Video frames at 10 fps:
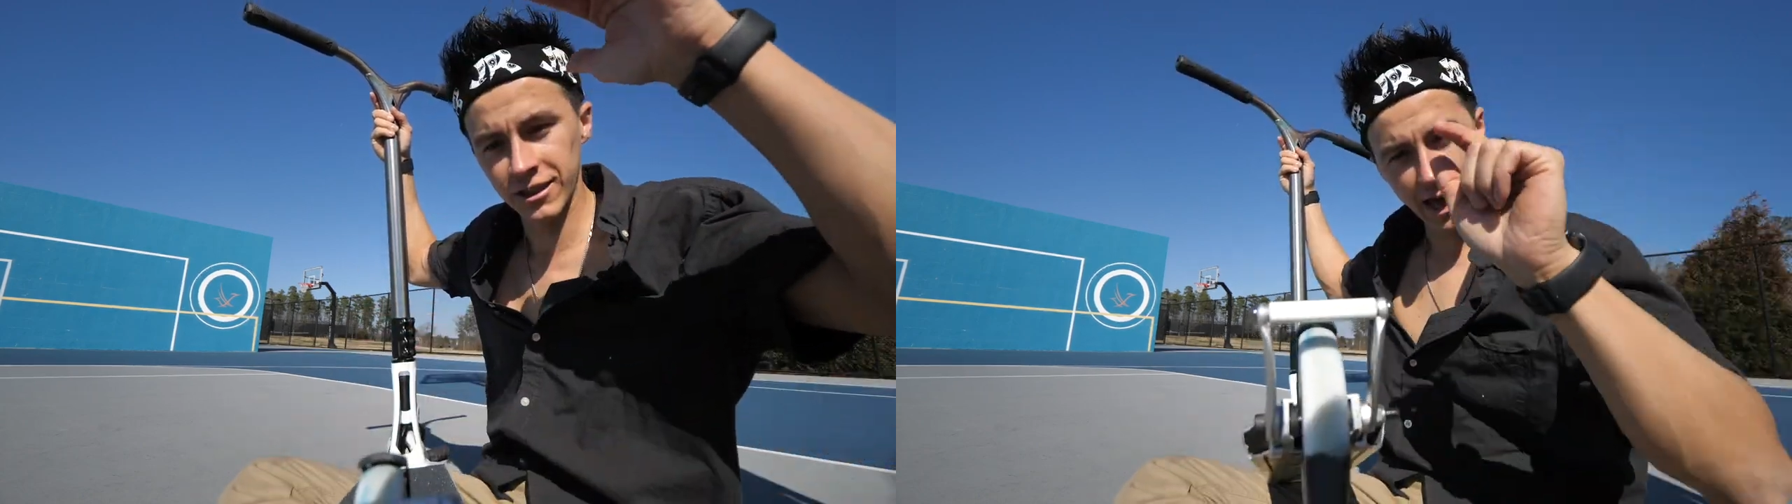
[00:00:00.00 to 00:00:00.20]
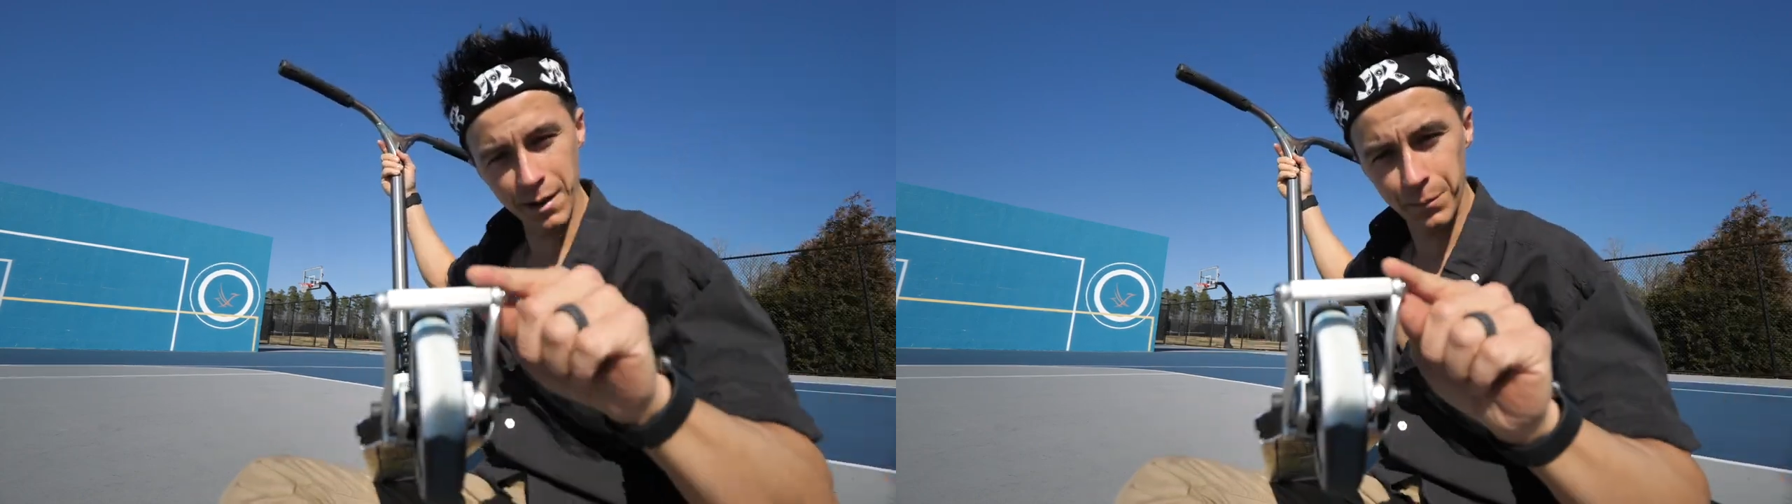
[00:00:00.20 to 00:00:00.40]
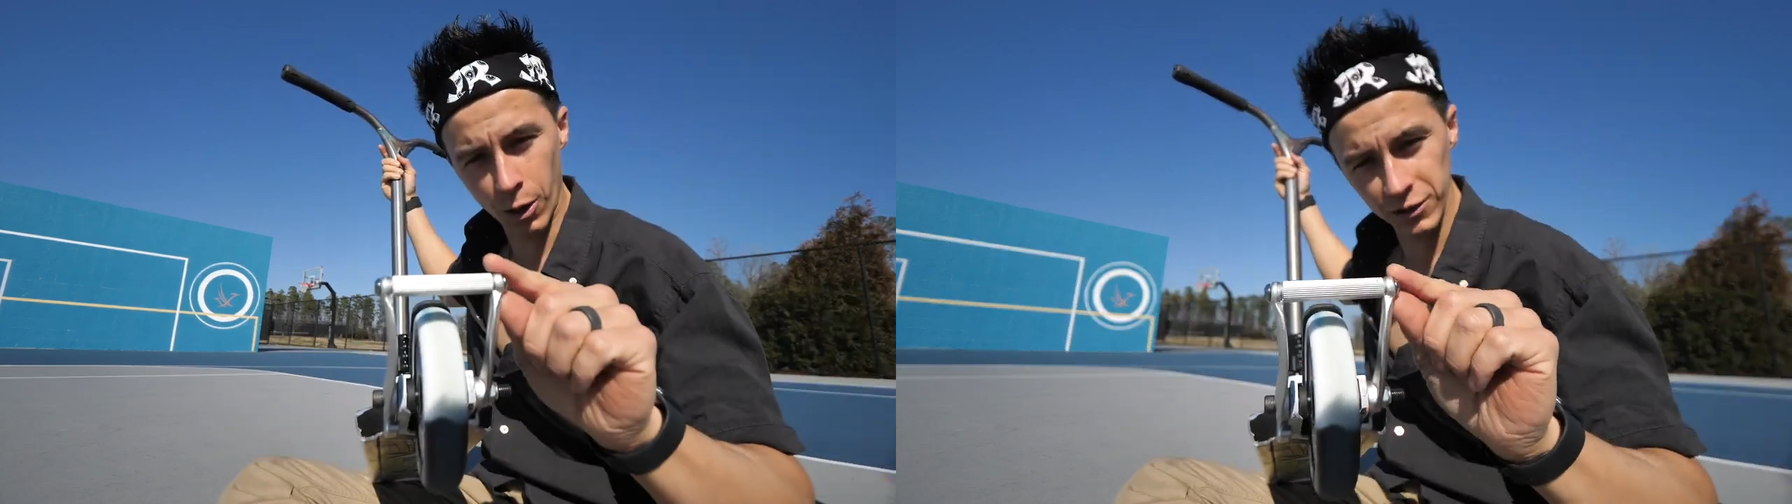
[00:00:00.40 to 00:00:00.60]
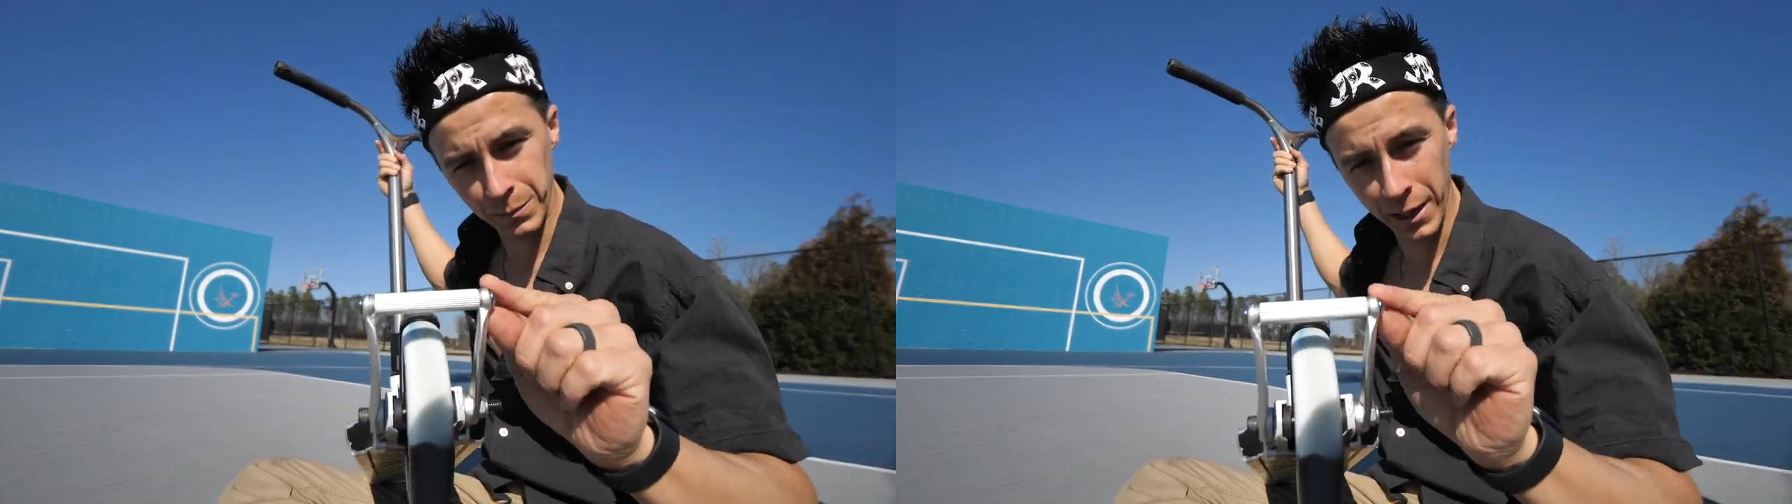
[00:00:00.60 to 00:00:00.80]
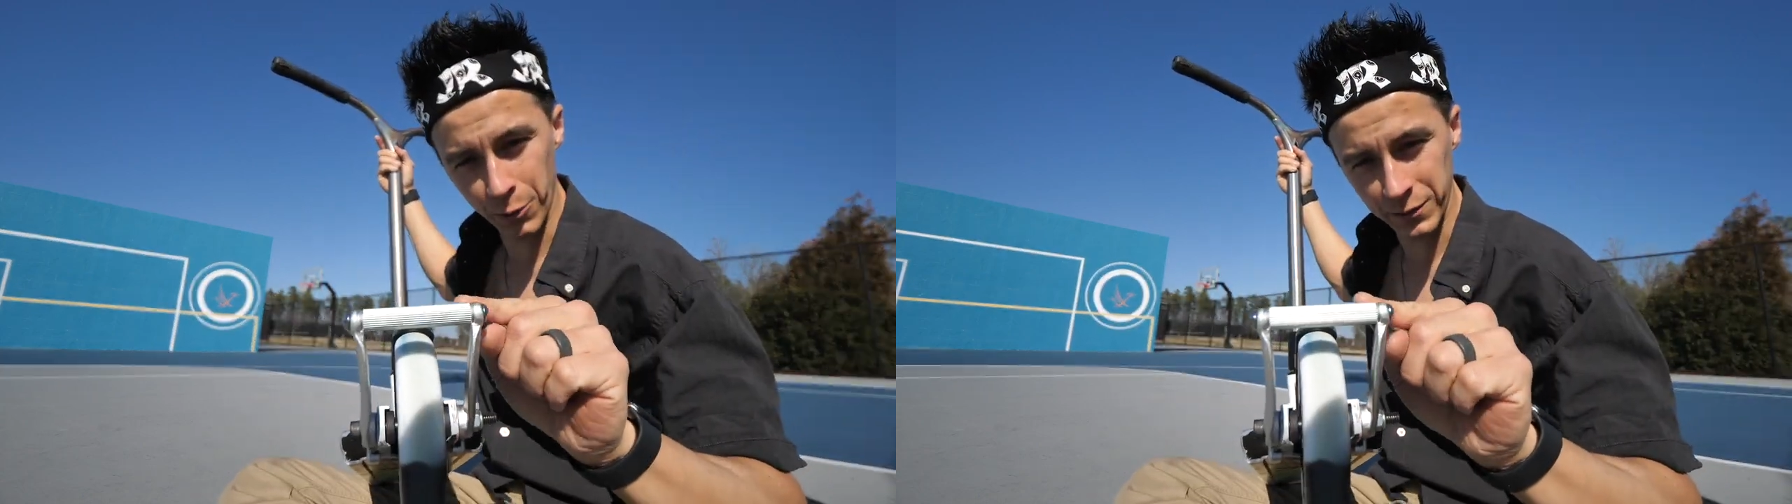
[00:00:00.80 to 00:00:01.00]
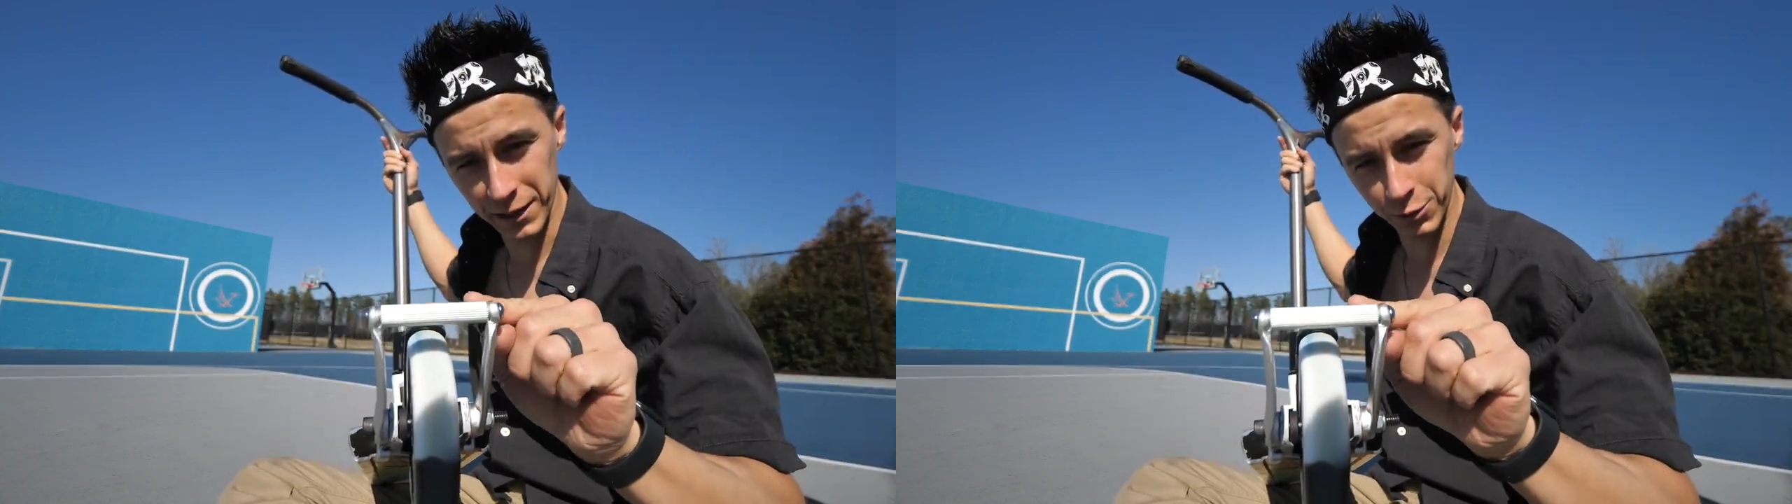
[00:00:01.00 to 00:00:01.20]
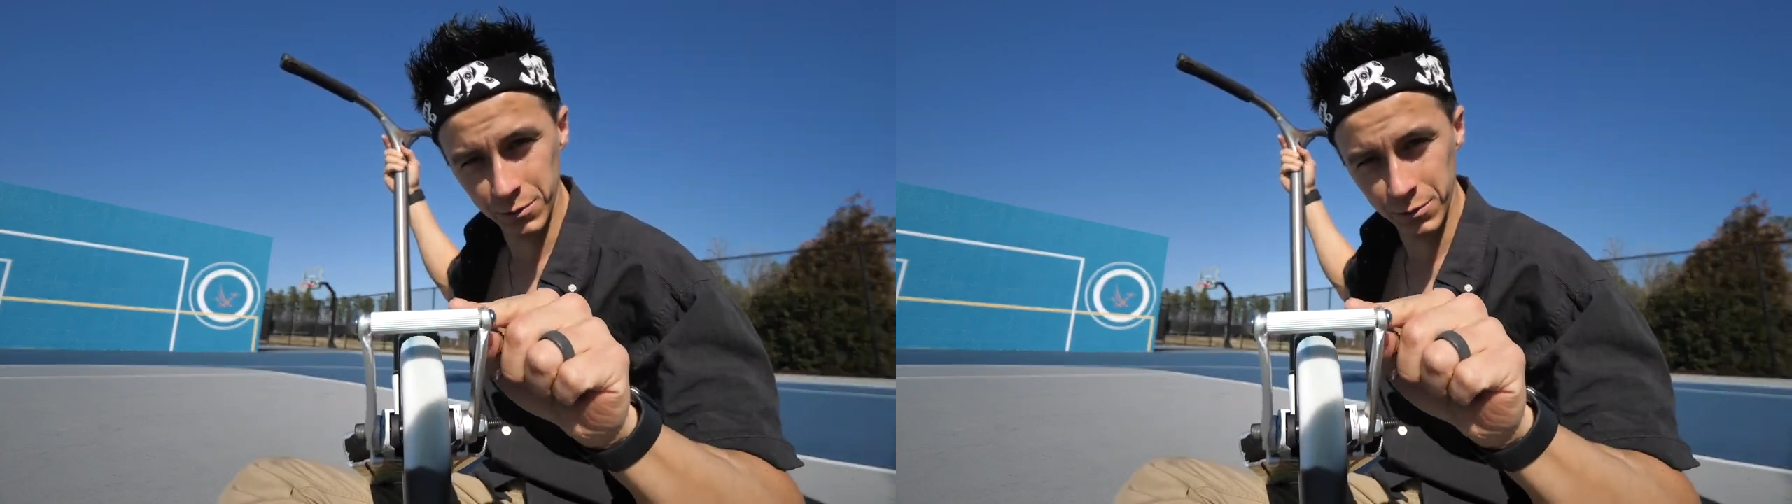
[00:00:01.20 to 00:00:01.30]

I had a bone to pick with this